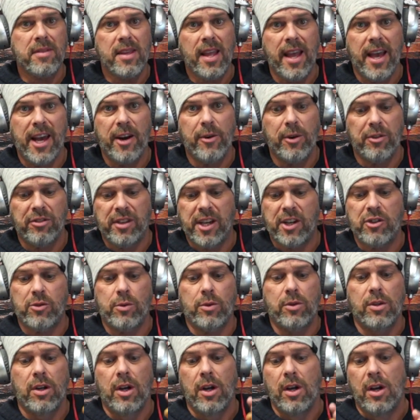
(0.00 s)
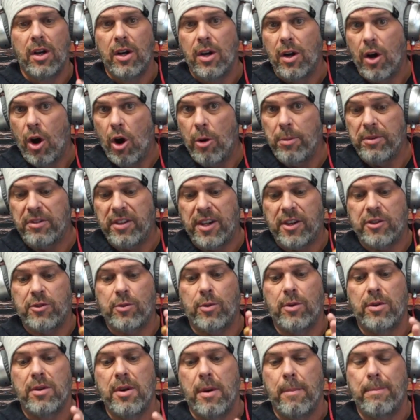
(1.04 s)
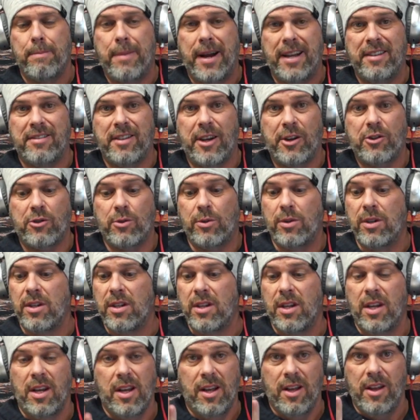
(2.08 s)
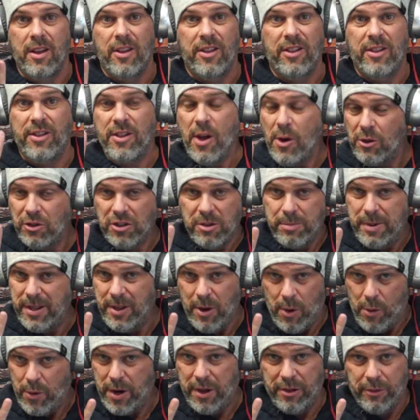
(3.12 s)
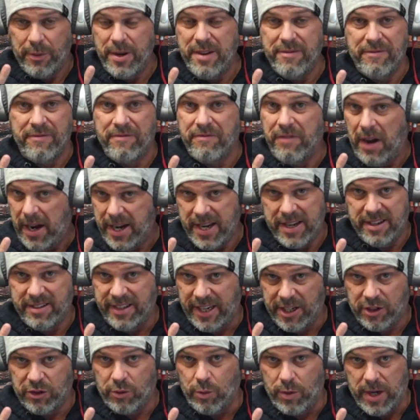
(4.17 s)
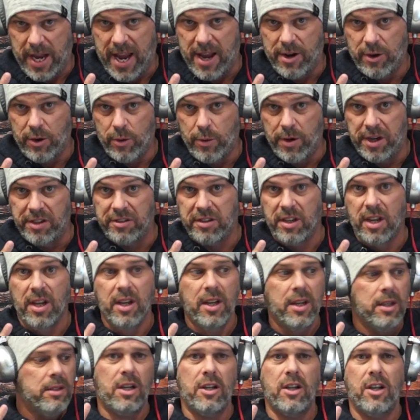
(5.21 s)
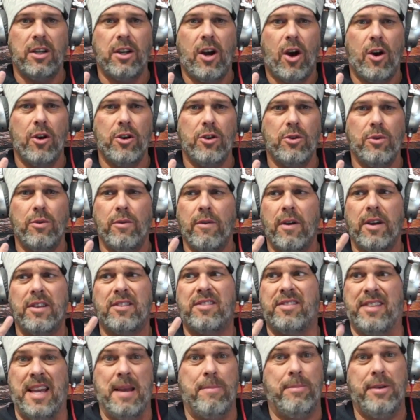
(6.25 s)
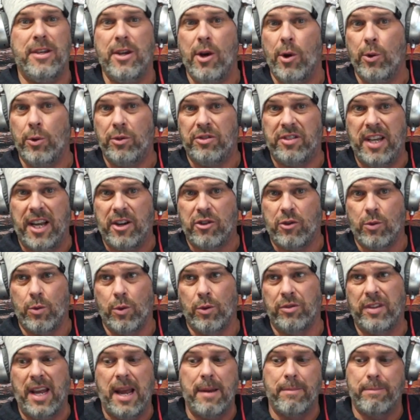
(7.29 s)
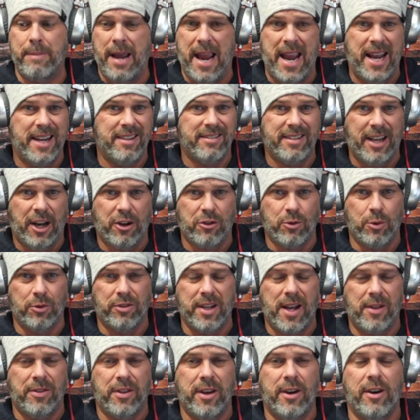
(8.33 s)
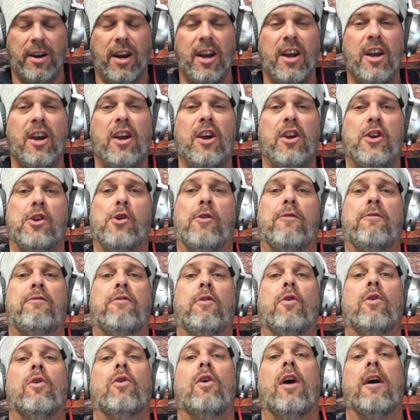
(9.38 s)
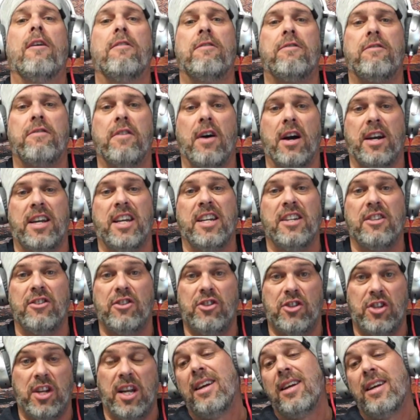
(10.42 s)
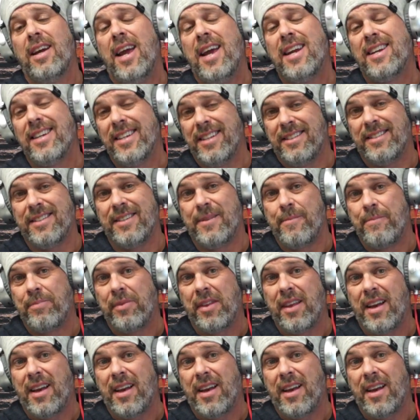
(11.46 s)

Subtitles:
Heterosexual, homosexual, bisexual. Those should be the only three fucking sexual categories. All you sapiosexuals and pansexuals out there, you're full of fucking shit. And listen,